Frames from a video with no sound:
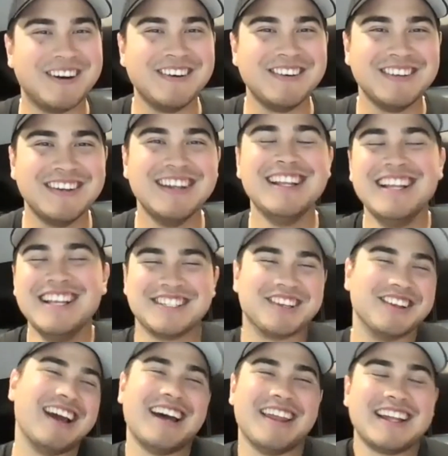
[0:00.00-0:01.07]
know? So
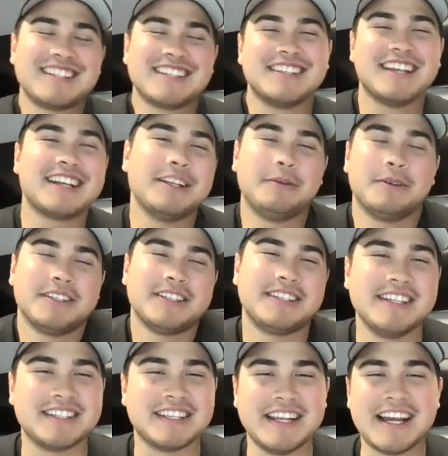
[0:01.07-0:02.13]
yeah, that's exactly what this
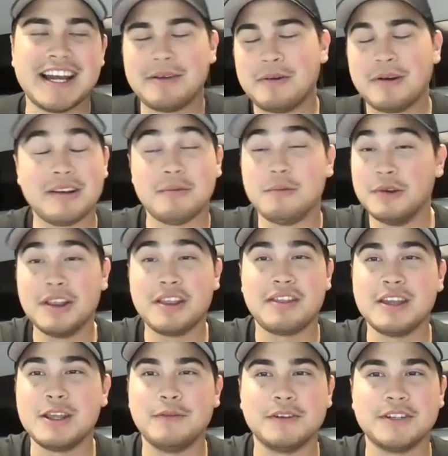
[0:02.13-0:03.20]
is. And yeah, I want to really
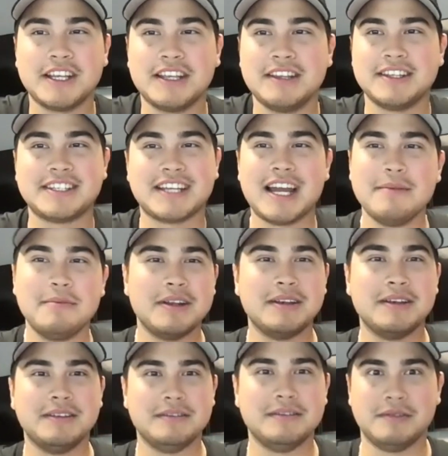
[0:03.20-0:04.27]
thank you for taking the time. But
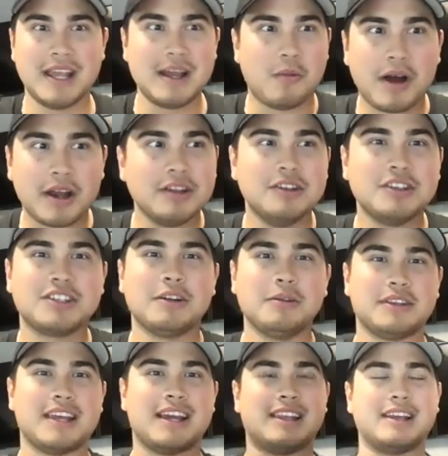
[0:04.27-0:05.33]
yeah, why don't you start
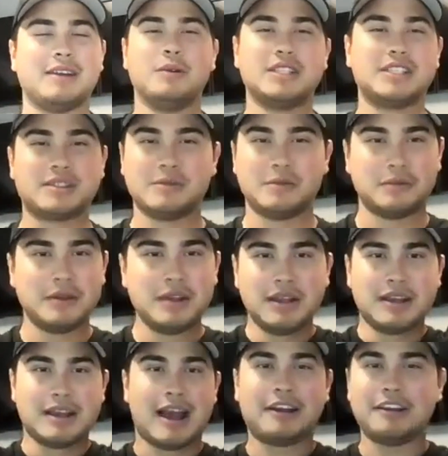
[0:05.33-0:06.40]
with that? Like,
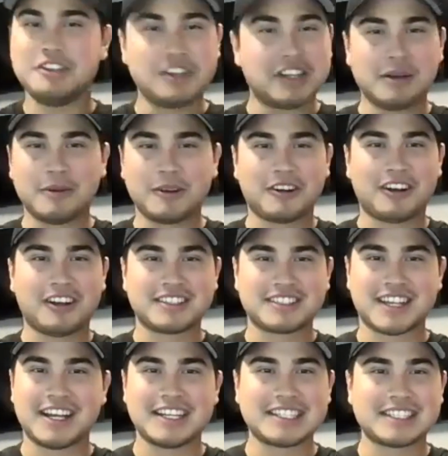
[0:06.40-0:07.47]
how did you come across
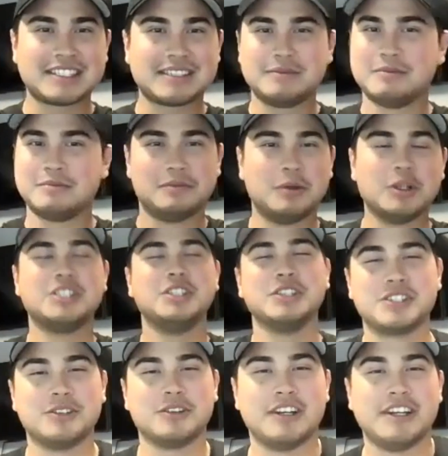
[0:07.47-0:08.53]
us? What's your
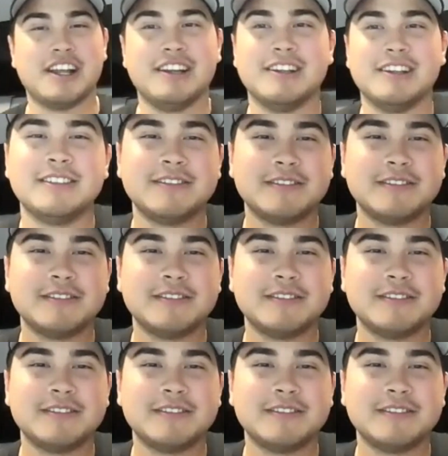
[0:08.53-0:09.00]
story, Daniel?